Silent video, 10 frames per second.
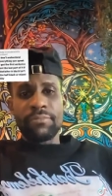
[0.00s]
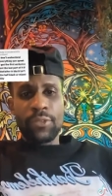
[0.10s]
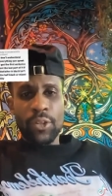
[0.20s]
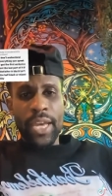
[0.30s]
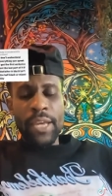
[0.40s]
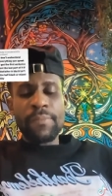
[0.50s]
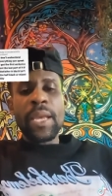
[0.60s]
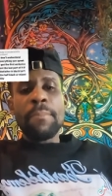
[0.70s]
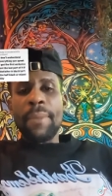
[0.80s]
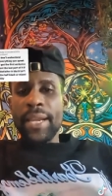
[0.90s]
Okay,
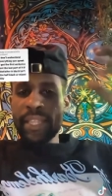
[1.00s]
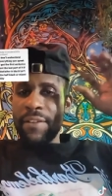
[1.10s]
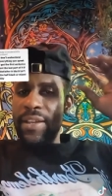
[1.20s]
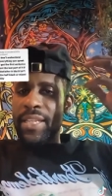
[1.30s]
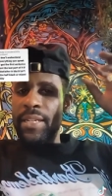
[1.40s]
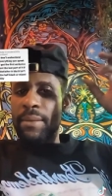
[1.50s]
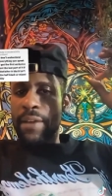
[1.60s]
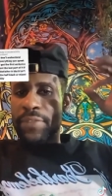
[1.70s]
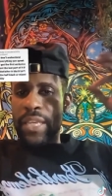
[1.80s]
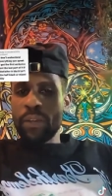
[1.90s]
might have a little
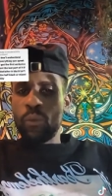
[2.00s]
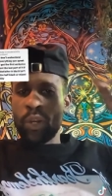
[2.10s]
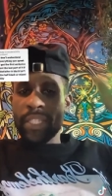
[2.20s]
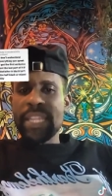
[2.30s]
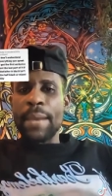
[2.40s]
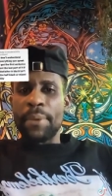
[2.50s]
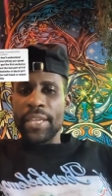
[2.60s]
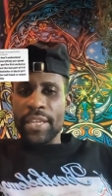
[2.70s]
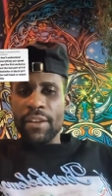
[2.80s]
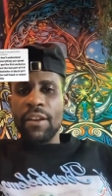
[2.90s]
of the woolly type of
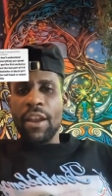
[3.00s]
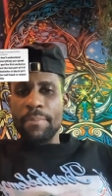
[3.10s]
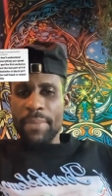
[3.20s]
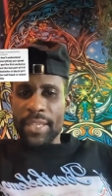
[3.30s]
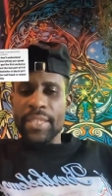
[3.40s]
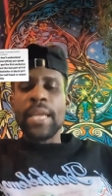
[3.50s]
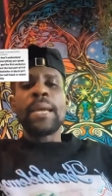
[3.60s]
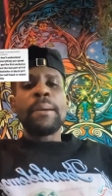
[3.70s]
hair or mix,